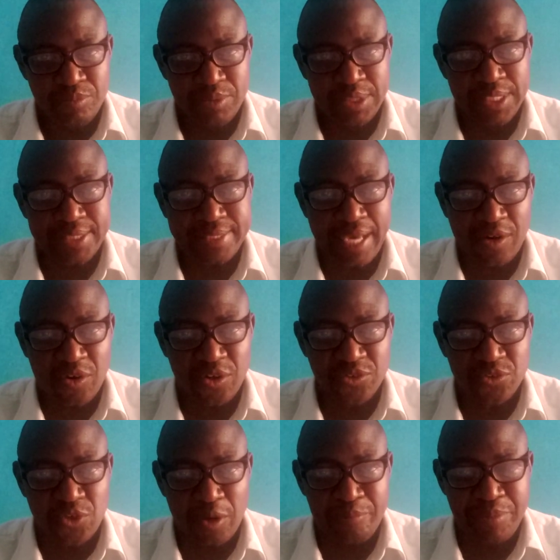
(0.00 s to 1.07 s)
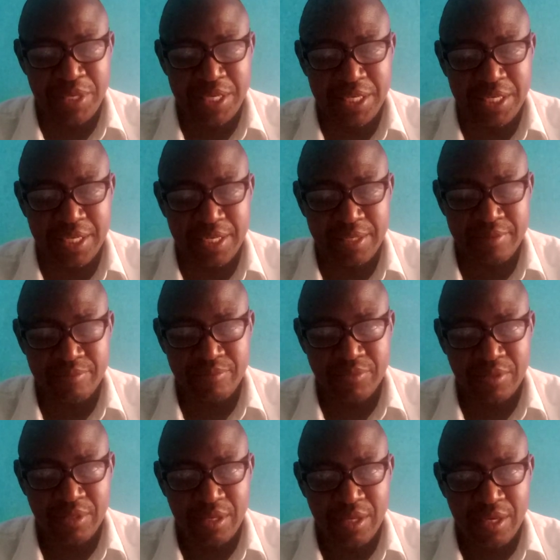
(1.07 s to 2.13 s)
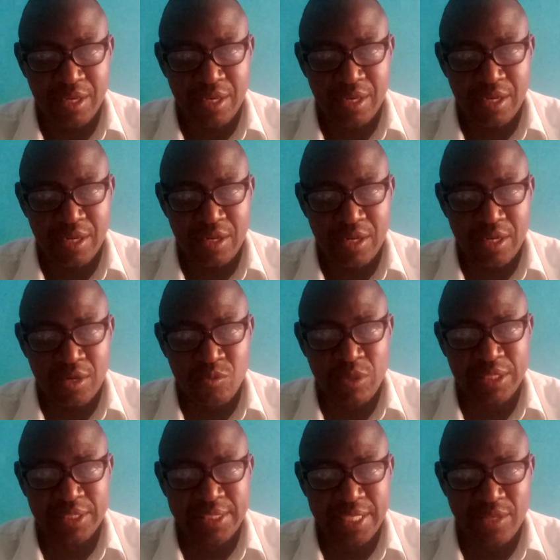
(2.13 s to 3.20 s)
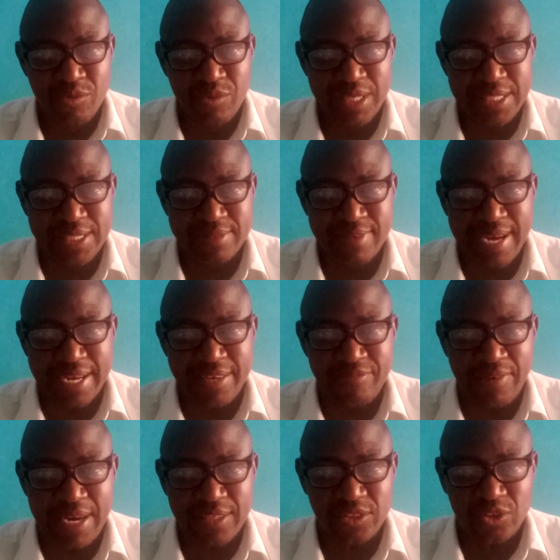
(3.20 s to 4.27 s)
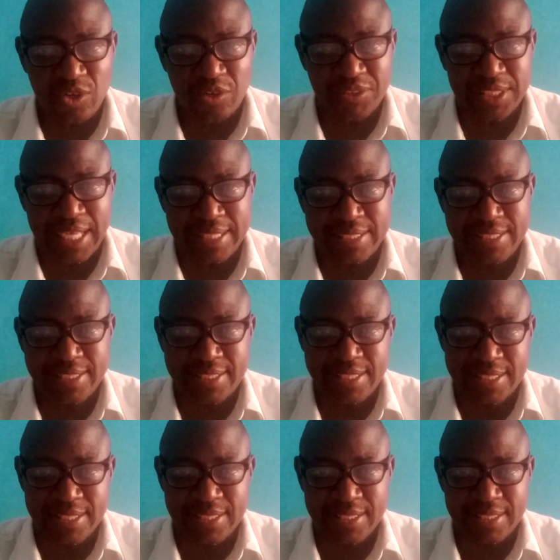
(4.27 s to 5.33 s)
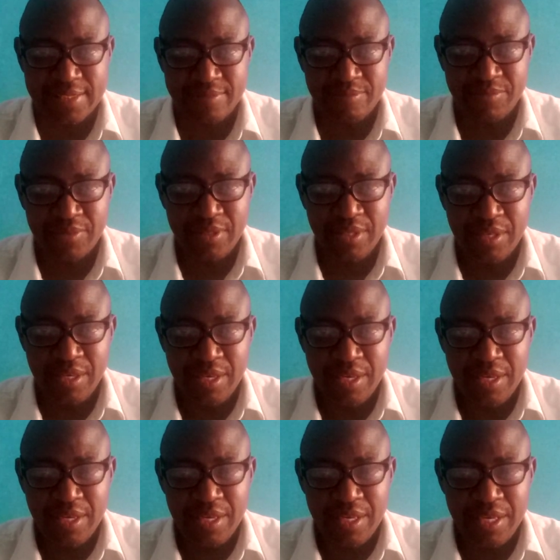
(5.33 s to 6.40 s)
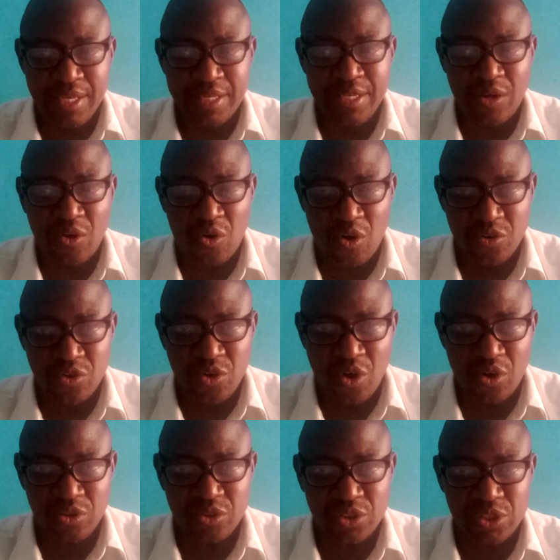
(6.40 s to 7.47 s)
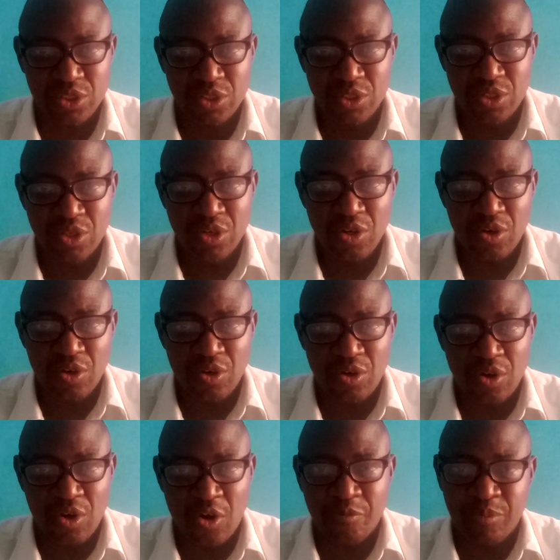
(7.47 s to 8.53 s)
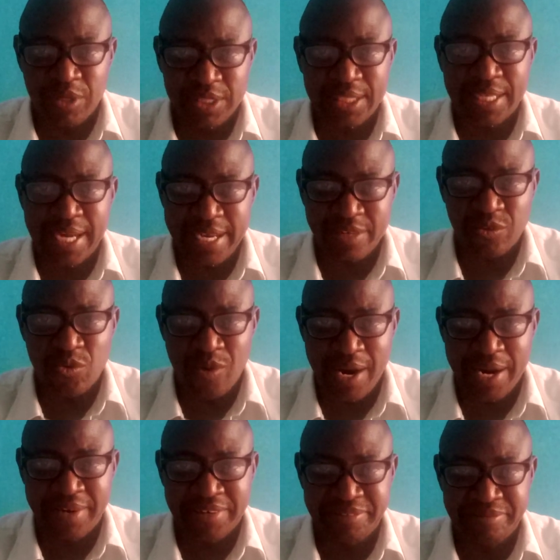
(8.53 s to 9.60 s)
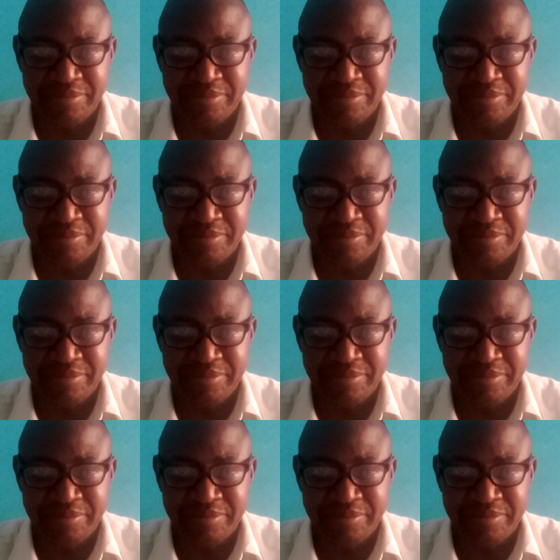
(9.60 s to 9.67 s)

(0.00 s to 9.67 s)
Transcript: The second topic will deal with relevance of statistics in the conduct of political inquiry.